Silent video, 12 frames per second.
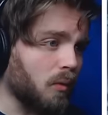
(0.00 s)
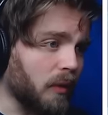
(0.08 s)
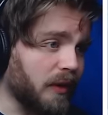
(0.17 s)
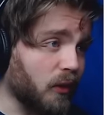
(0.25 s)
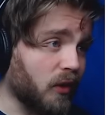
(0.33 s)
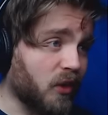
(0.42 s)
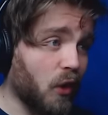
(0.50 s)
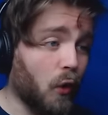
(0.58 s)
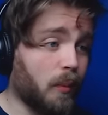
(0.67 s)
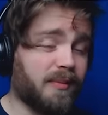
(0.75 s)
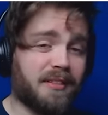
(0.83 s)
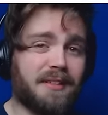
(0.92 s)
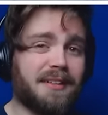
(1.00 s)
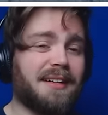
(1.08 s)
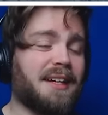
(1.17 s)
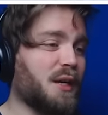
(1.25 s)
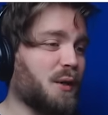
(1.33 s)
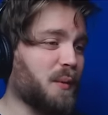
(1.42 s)
We got a corpse!
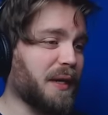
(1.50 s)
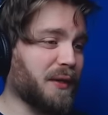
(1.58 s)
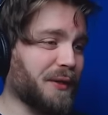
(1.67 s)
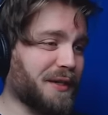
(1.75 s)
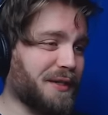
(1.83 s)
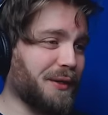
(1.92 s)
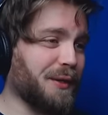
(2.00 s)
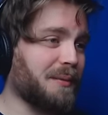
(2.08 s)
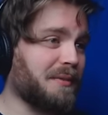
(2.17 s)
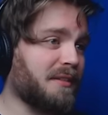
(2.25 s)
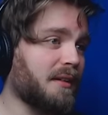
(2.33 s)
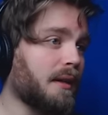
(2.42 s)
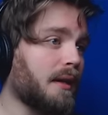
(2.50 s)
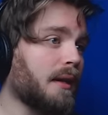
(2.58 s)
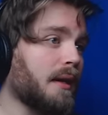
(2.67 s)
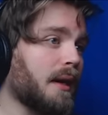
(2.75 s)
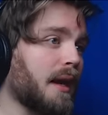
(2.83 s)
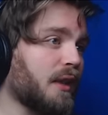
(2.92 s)
We got a corpse!
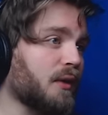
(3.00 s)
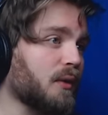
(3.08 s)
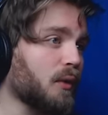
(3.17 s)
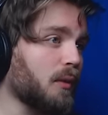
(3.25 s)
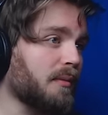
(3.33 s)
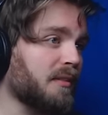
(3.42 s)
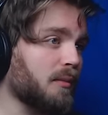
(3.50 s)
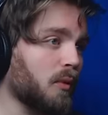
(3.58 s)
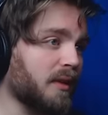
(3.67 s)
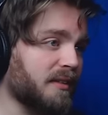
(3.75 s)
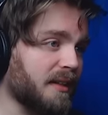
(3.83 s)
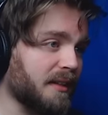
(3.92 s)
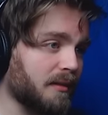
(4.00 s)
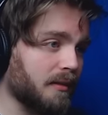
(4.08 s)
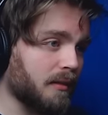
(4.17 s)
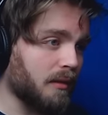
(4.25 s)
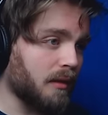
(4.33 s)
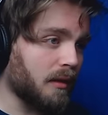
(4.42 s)
Hello, corpse. What is this?
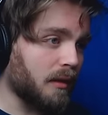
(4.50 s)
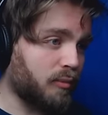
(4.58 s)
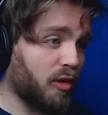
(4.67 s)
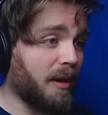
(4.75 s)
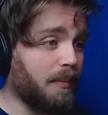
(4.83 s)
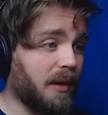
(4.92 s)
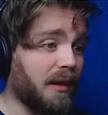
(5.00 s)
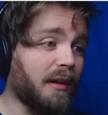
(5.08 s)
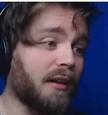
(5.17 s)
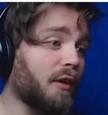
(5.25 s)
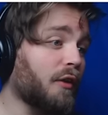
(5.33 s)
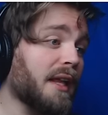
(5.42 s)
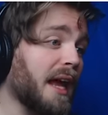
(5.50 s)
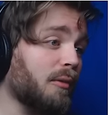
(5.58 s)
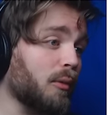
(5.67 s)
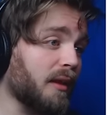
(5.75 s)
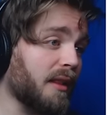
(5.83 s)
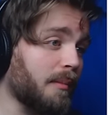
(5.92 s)
Pry bar. I already
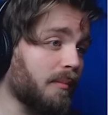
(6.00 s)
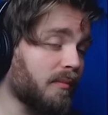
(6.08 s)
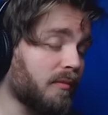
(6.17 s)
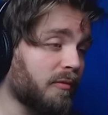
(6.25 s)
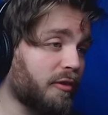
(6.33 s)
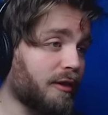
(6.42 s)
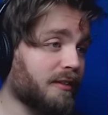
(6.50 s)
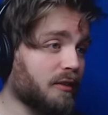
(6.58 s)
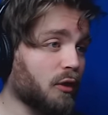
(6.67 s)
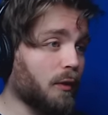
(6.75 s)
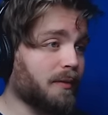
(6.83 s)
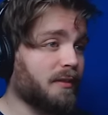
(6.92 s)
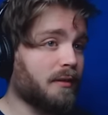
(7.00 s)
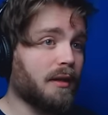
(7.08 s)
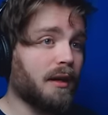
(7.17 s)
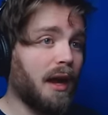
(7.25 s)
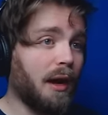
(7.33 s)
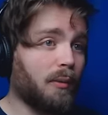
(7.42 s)
have one of them. Frozen corpse.
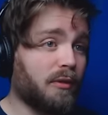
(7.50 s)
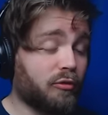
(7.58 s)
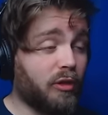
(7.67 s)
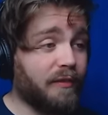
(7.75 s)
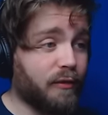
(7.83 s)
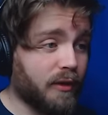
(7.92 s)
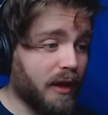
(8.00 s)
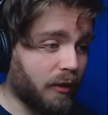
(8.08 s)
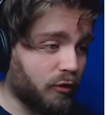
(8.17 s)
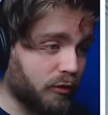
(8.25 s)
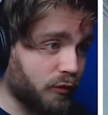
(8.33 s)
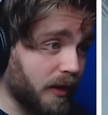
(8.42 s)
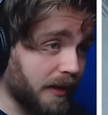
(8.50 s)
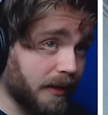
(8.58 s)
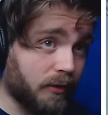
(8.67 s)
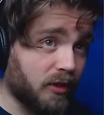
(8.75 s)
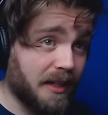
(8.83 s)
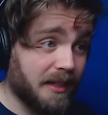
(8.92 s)
Rifle cartridge. Great,
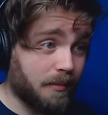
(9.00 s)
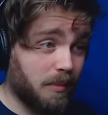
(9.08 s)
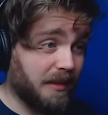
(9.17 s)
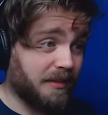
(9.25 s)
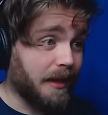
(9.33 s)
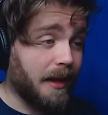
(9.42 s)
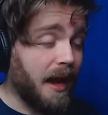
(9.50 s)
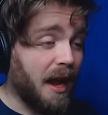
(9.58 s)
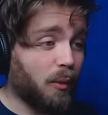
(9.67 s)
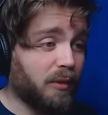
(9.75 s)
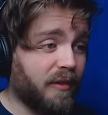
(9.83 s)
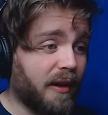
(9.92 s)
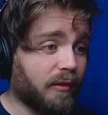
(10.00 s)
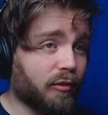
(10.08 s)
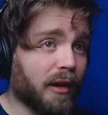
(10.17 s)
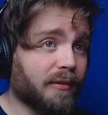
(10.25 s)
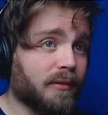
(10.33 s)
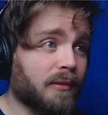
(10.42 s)
I'll take it, because I will find a
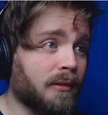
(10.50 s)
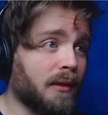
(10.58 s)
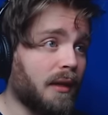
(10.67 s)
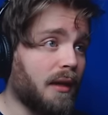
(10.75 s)
rifle.